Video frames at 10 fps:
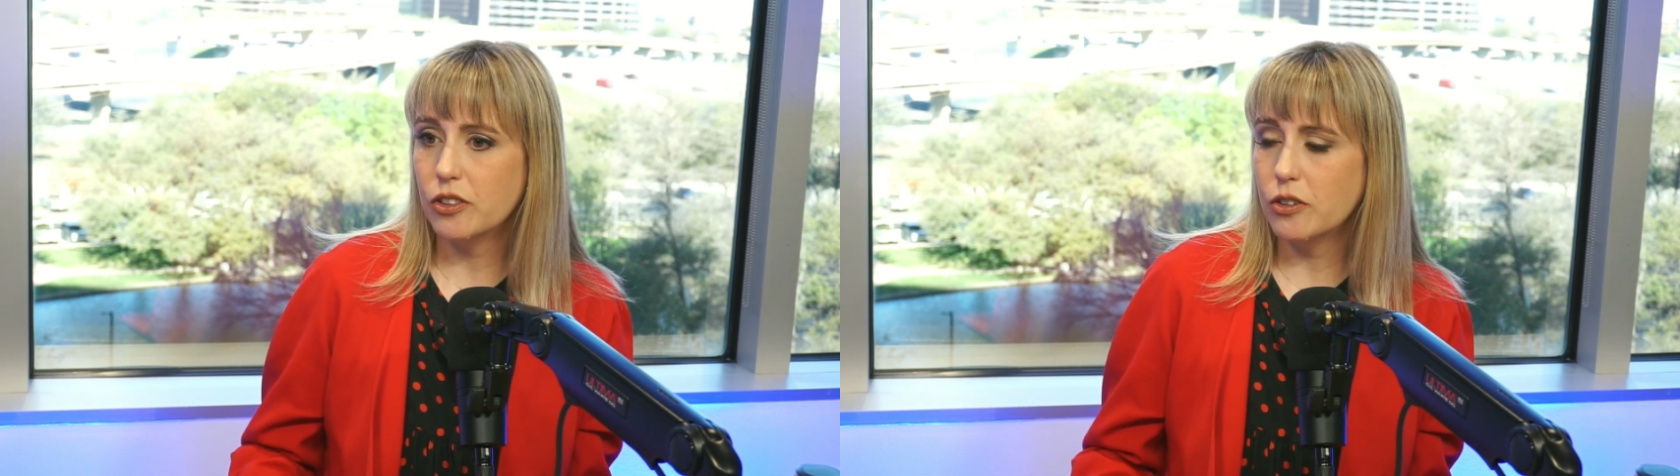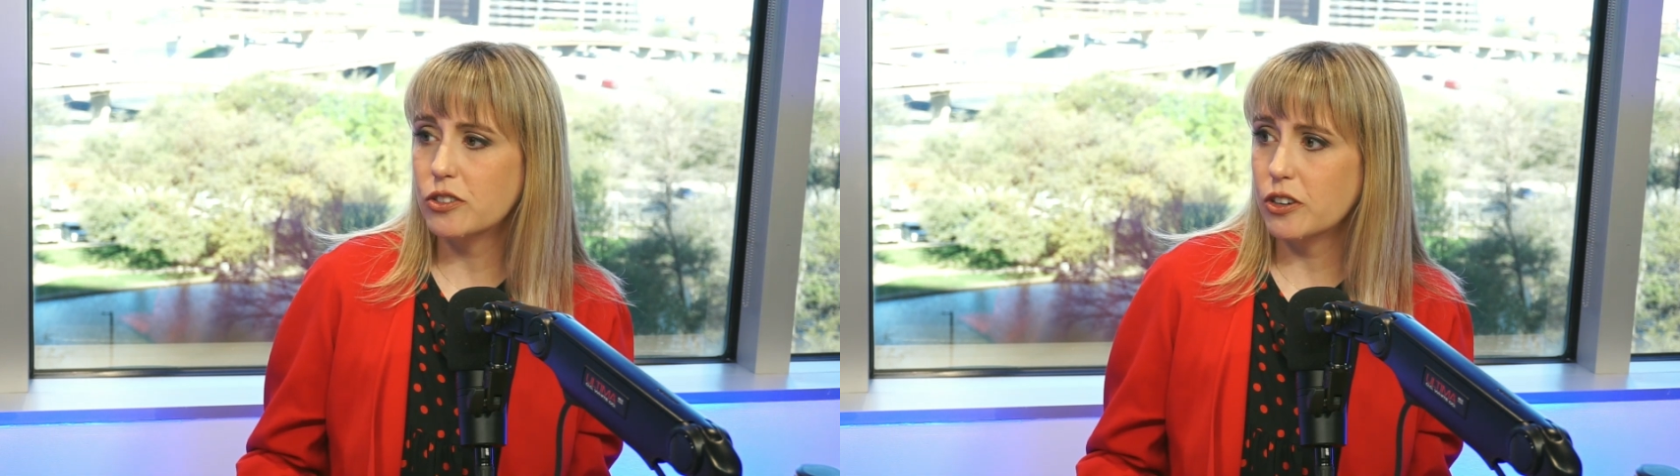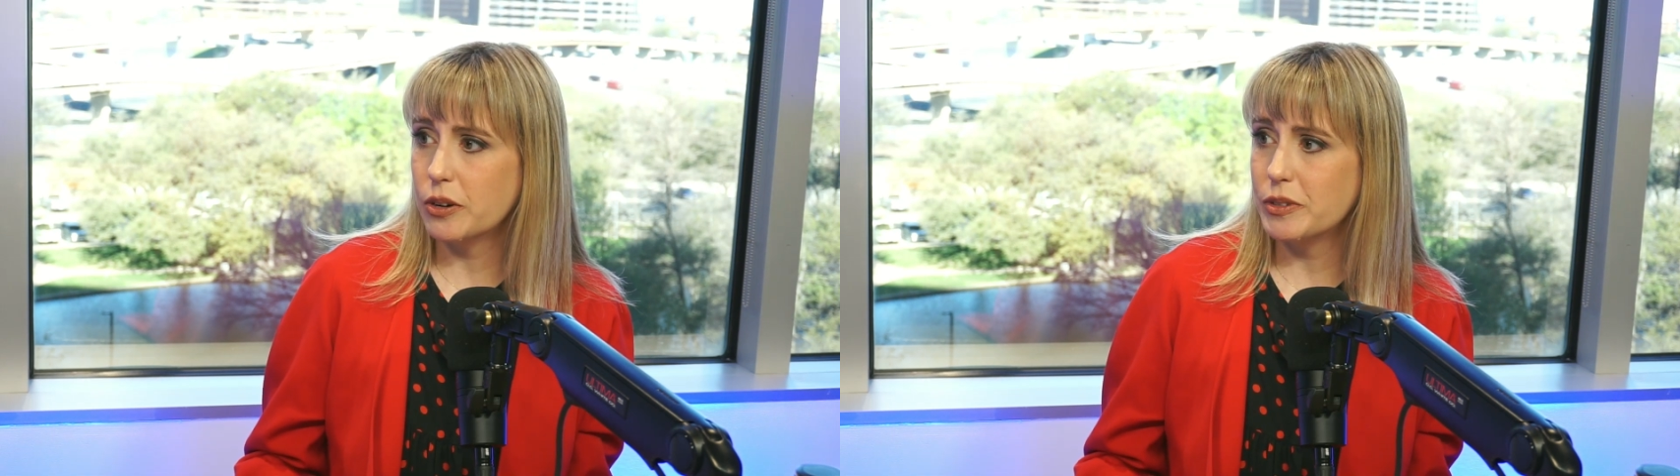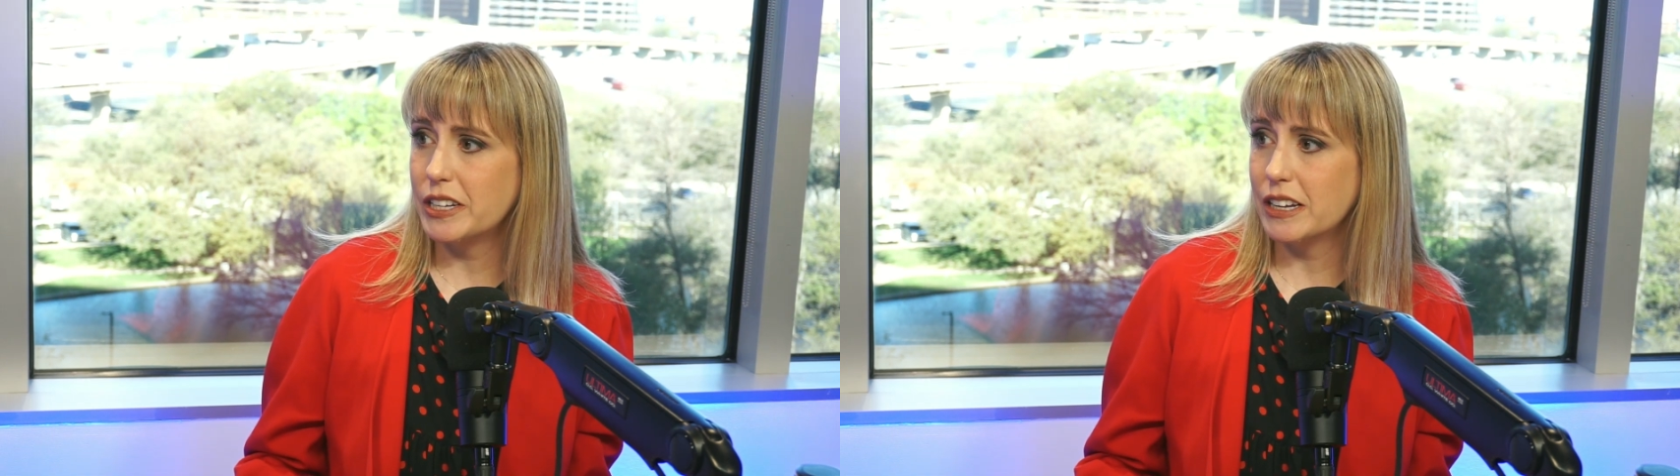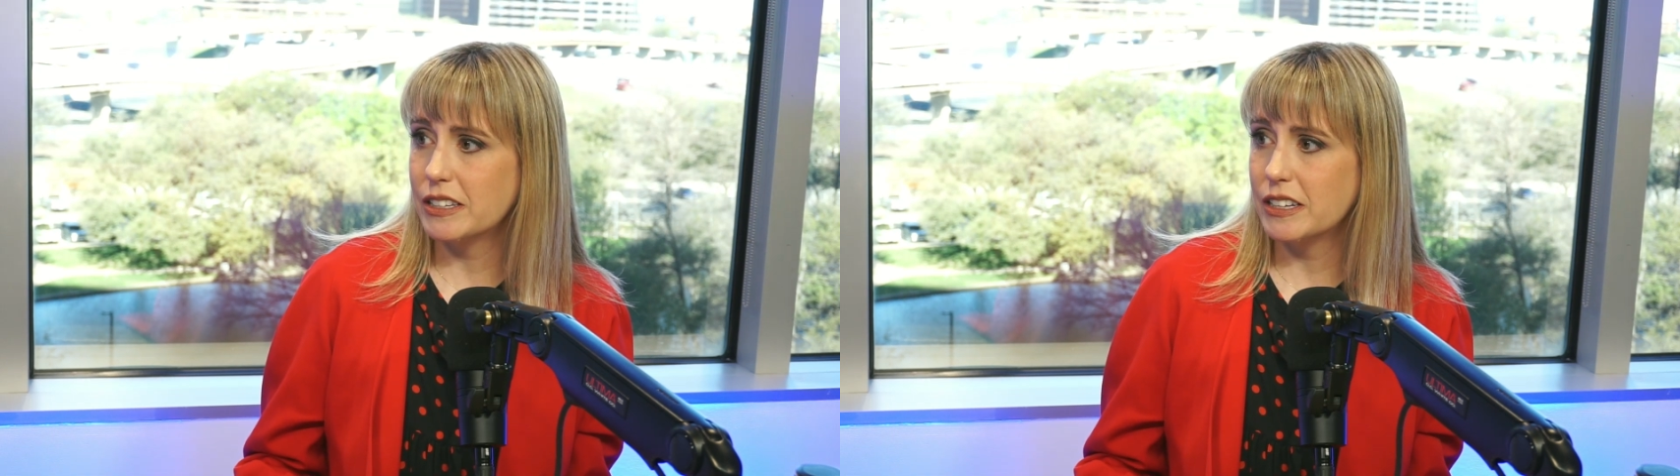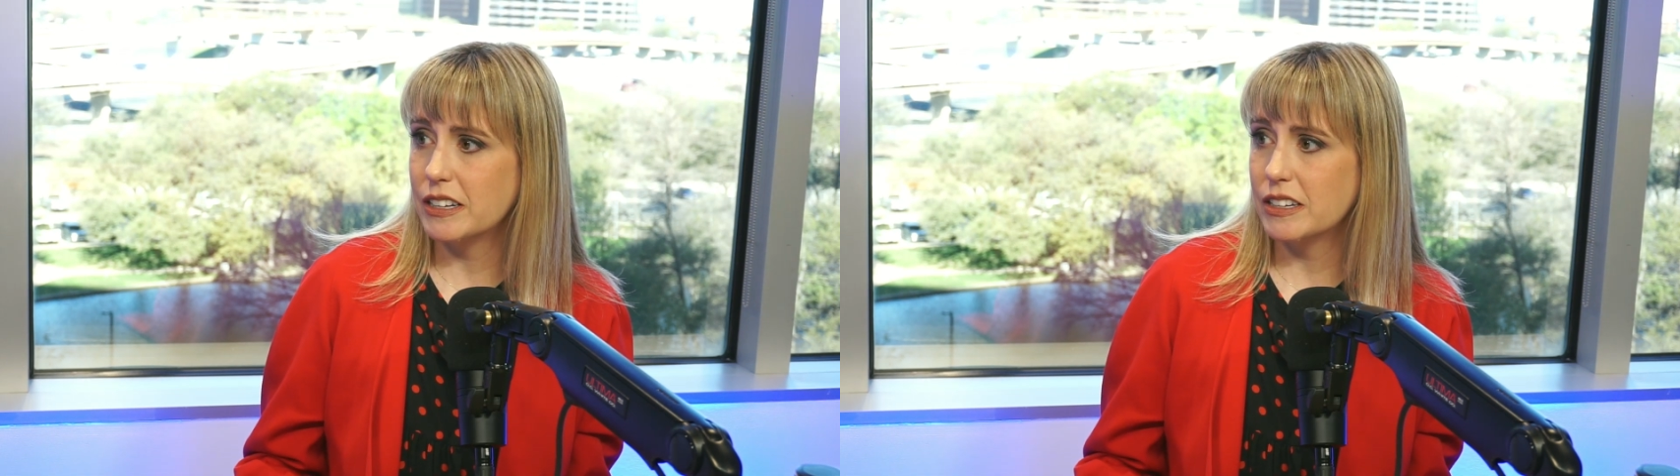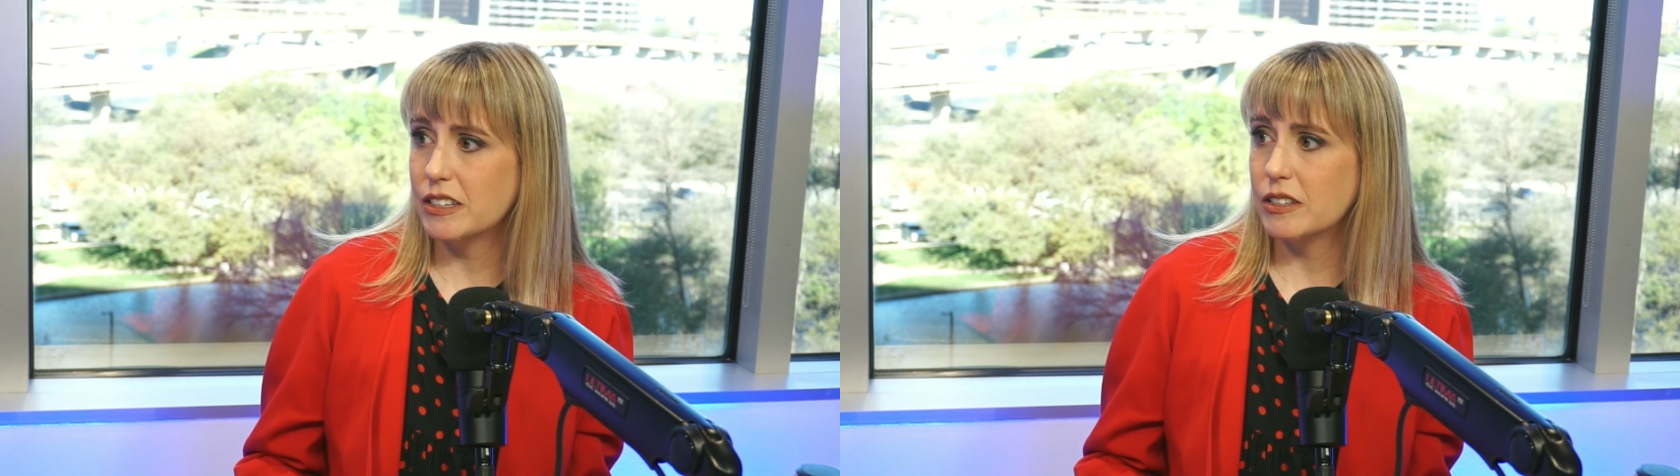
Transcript: those circumstances,